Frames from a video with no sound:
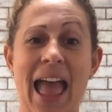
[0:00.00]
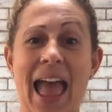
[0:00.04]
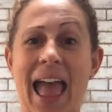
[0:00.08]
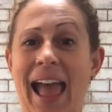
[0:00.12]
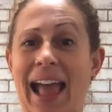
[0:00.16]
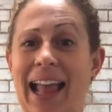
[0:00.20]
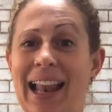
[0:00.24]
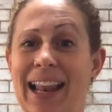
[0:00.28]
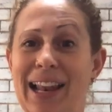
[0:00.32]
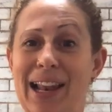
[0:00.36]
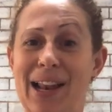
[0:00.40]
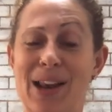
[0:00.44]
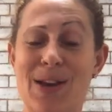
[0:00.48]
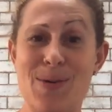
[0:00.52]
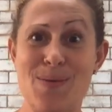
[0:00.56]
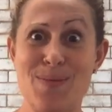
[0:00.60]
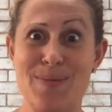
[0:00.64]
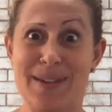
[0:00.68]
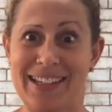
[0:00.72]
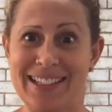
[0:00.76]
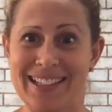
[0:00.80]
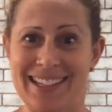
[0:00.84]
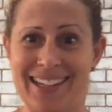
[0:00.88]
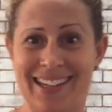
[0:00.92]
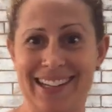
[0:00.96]
Hello,
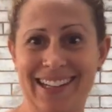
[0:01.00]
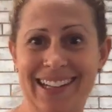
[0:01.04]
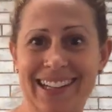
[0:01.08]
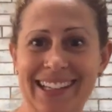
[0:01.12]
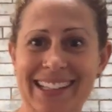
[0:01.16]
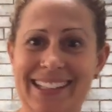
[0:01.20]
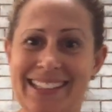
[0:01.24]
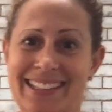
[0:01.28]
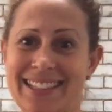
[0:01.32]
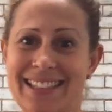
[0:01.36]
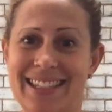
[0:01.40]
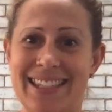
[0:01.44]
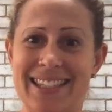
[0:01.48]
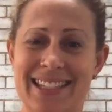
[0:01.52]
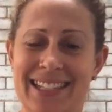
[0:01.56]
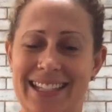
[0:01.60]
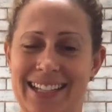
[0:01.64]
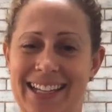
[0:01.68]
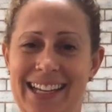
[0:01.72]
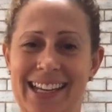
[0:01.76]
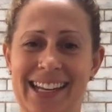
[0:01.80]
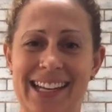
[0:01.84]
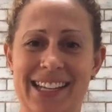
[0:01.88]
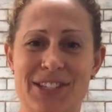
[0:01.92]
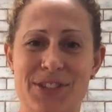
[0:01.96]
my darlings.
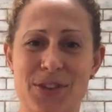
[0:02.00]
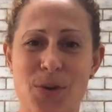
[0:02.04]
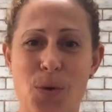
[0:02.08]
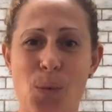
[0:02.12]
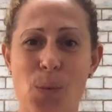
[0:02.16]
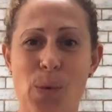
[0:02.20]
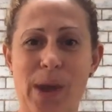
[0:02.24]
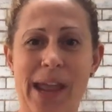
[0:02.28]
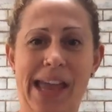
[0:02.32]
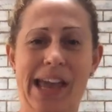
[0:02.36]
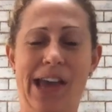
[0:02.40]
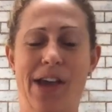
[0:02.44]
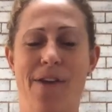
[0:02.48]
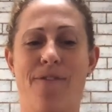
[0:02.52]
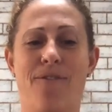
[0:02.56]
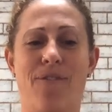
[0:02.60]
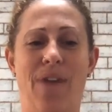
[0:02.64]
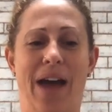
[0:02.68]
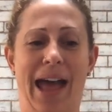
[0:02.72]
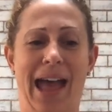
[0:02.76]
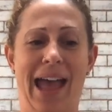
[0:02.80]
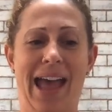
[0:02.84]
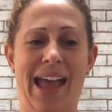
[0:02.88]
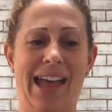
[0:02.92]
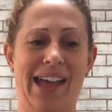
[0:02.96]
It is week
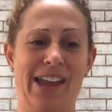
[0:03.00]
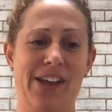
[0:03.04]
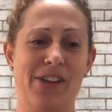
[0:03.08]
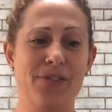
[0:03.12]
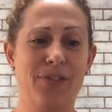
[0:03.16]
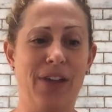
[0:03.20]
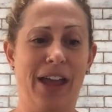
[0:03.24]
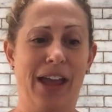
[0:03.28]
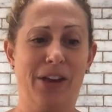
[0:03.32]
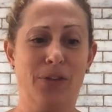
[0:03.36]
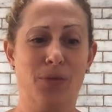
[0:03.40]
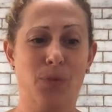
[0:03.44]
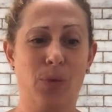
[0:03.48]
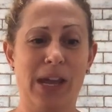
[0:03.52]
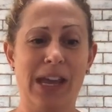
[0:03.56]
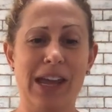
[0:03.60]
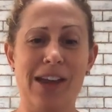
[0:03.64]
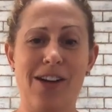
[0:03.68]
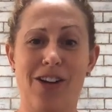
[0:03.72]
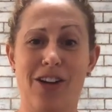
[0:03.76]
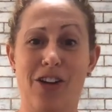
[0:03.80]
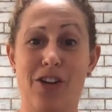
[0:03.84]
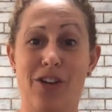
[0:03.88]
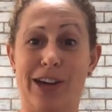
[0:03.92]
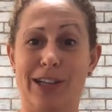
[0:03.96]
5, and we
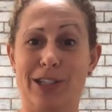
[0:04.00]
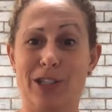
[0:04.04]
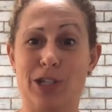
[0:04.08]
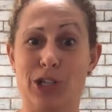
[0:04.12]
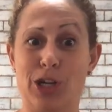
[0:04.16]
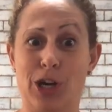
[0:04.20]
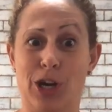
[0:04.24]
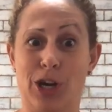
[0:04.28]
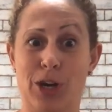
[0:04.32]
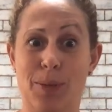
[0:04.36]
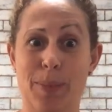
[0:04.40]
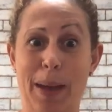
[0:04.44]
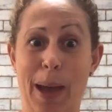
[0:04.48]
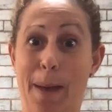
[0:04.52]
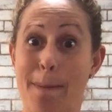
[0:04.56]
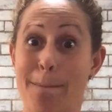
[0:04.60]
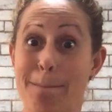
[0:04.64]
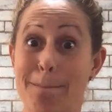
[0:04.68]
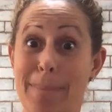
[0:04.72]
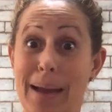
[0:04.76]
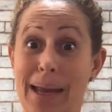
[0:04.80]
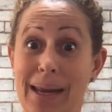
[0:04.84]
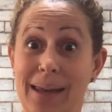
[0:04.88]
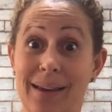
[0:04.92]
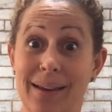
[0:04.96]
are going to talk about
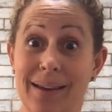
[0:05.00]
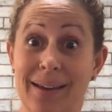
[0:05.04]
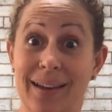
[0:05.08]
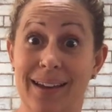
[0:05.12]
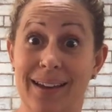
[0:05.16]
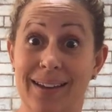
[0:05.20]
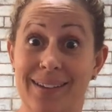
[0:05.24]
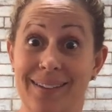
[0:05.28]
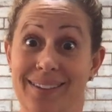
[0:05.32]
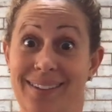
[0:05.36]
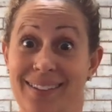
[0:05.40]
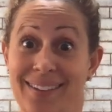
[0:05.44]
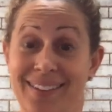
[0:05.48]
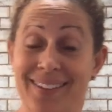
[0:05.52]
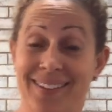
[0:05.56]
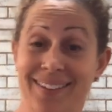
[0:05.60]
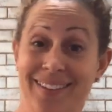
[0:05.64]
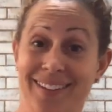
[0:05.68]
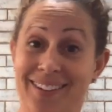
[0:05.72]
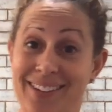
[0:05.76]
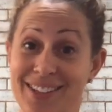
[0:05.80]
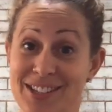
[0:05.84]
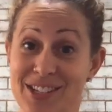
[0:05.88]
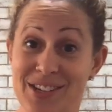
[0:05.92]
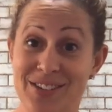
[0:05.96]
money again.
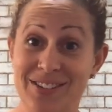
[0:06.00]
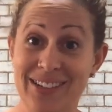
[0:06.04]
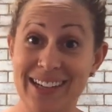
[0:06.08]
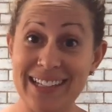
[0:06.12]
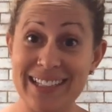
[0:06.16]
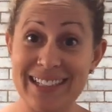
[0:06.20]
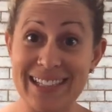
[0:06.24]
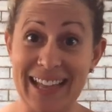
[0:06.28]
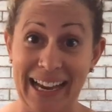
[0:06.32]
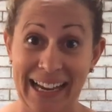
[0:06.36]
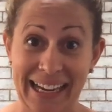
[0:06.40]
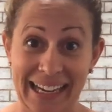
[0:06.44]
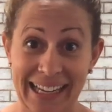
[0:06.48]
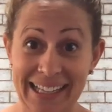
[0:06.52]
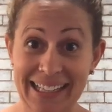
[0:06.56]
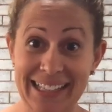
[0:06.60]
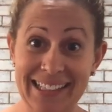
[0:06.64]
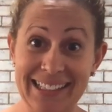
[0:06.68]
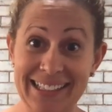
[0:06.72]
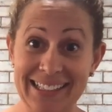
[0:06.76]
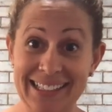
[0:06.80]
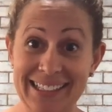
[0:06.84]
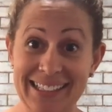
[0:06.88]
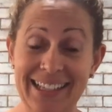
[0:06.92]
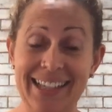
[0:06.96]
Aren't you excited?
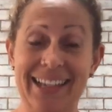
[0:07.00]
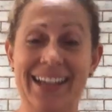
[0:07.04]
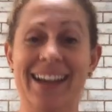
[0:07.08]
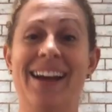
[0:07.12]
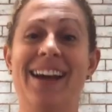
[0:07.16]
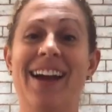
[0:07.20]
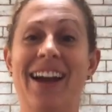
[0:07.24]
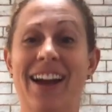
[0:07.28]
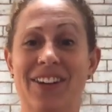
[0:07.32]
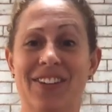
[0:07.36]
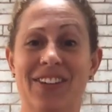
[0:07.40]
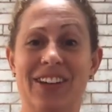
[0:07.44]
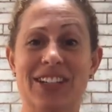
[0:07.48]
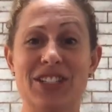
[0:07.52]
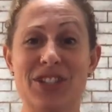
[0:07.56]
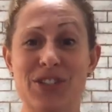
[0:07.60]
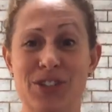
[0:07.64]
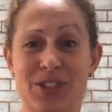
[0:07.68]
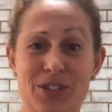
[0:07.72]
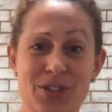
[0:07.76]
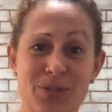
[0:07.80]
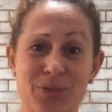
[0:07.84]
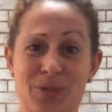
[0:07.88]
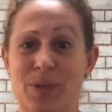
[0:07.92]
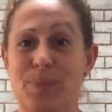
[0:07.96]
I want you
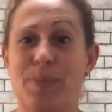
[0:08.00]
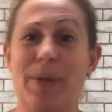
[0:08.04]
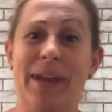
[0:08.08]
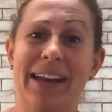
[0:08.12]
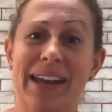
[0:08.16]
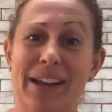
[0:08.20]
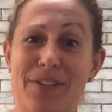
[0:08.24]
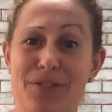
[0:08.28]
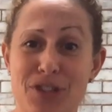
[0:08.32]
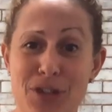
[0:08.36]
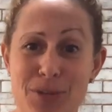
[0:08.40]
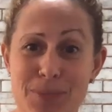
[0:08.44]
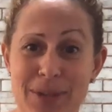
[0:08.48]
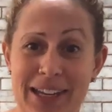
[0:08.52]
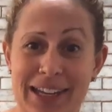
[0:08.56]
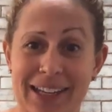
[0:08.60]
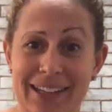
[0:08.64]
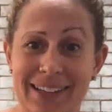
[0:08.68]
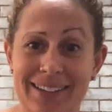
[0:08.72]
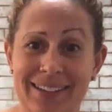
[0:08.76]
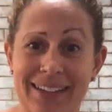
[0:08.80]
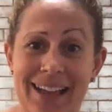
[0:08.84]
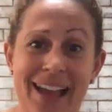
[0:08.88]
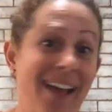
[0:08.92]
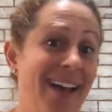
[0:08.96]
to repeat after
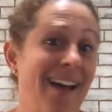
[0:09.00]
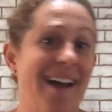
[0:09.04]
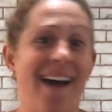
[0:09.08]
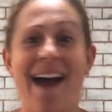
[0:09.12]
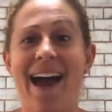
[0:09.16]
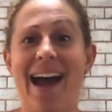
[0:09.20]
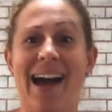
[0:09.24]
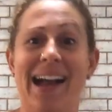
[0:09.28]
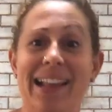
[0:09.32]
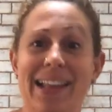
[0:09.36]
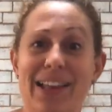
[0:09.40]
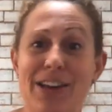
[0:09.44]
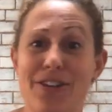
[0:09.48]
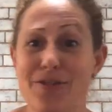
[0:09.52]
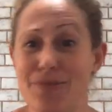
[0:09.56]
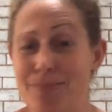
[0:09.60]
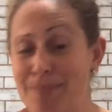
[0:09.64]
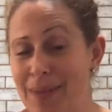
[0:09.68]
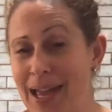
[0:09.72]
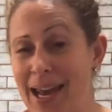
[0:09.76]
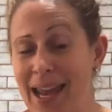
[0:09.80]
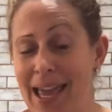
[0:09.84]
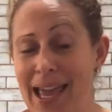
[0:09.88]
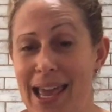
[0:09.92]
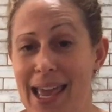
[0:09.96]
me. I love
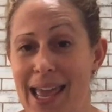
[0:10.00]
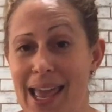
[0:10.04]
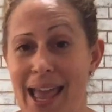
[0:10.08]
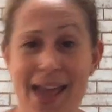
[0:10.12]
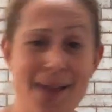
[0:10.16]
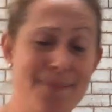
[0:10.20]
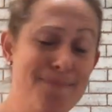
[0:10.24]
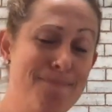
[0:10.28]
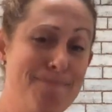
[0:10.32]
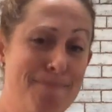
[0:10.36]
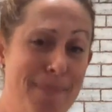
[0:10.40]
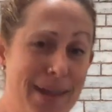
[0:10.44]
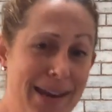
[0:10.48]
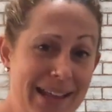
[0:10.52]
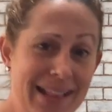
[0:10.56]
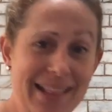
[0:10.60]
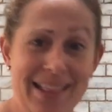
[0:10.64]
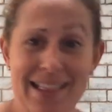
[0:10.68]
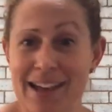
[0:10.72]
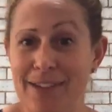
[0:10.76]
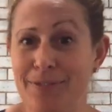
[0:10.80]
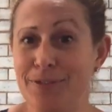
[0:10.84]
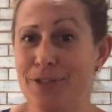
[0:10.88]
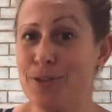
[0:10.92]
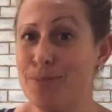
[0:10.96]
money, and money
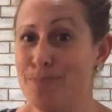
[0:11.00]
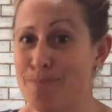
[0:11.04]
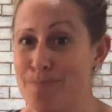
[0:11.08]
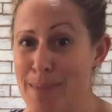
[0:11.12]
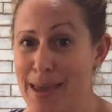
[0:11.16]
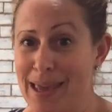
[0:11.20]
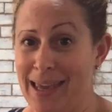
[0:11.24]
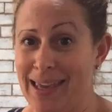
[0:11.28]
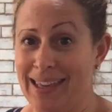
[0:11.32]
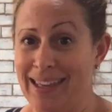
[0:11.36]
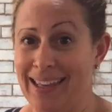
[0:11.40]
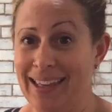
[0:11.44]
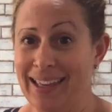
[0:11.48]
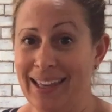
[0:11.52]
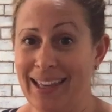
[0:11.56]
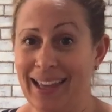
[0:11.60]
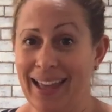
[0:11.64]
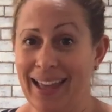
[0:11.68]
loves me.